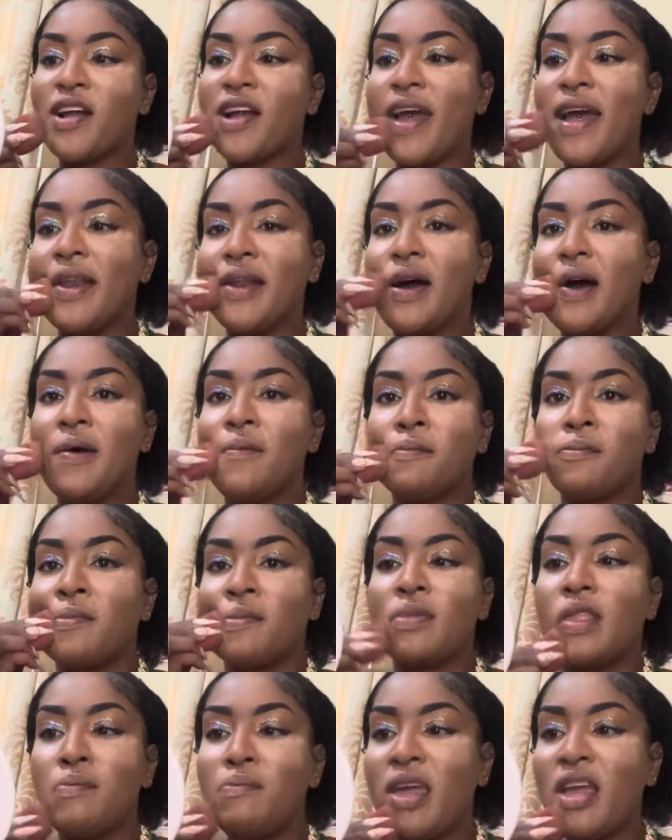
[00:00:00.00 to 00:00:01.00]
kinda
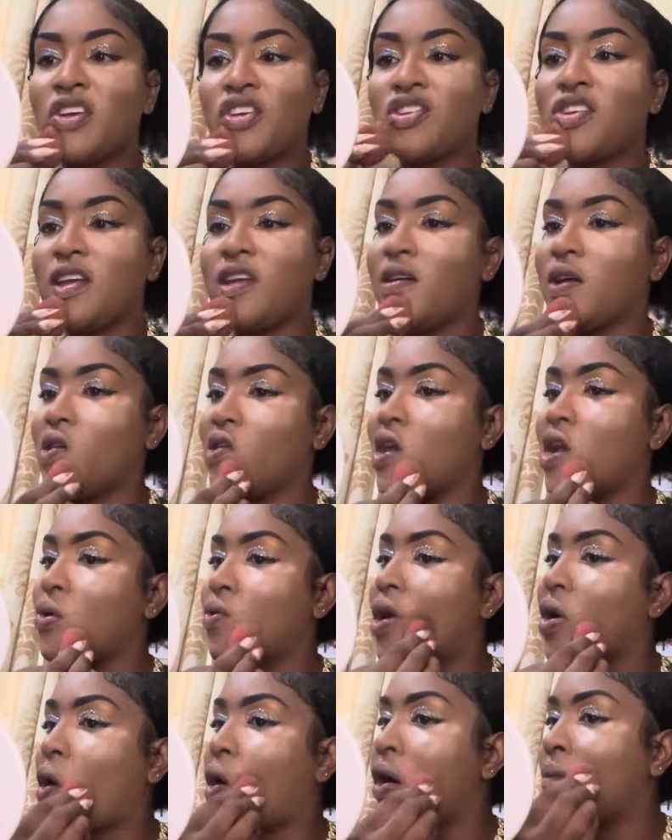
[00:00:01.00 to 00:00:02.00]
make sure you know
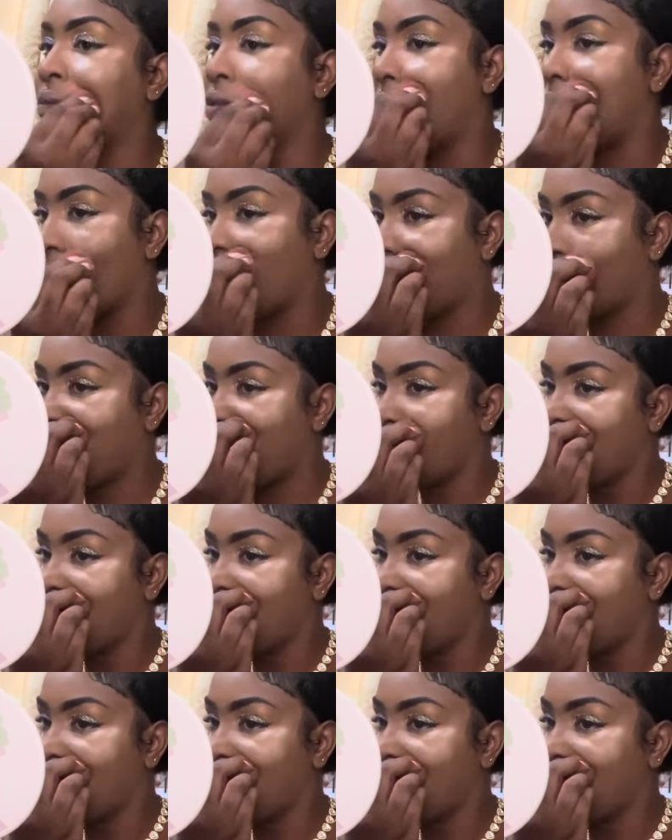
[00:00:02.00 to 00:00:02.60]
I come down.